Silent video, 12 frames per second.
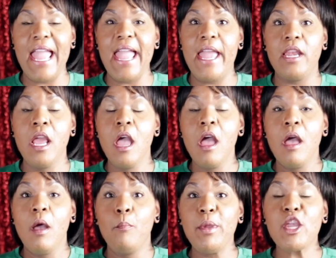And
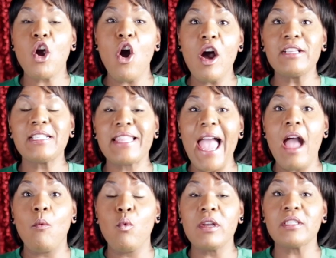because
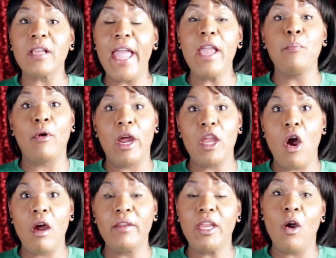that was a
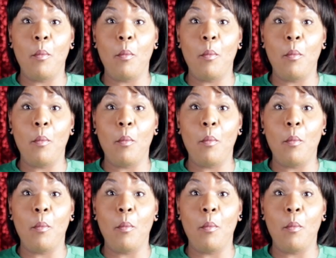priority,